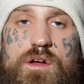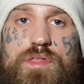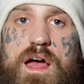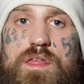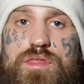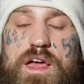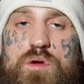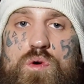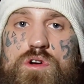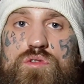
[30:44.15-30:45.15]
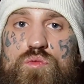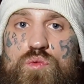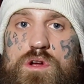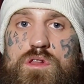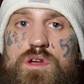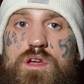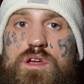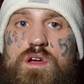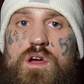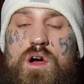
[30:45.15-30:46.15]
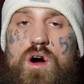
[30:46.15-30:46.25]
that they weren't really